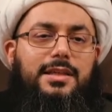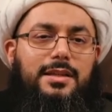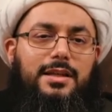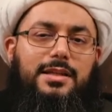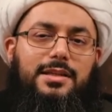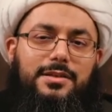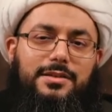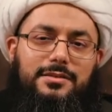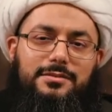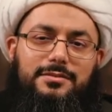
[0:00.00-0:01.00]
and try to
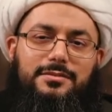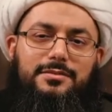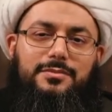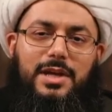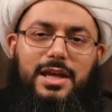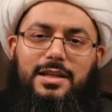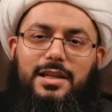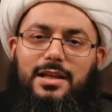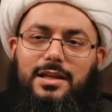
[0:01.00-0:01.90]
discuss or